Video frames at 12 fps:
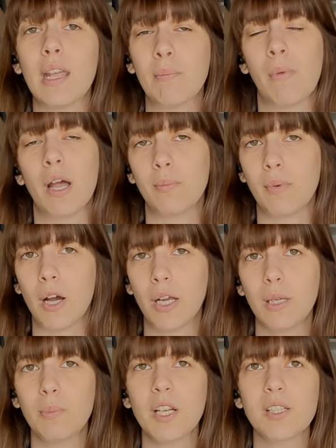in my
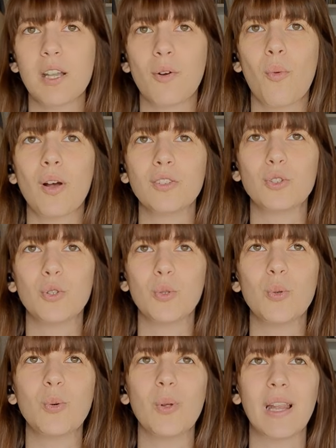mind because I don't want
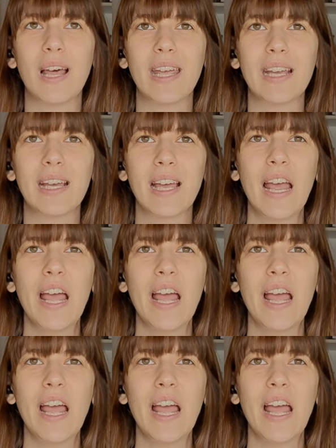to like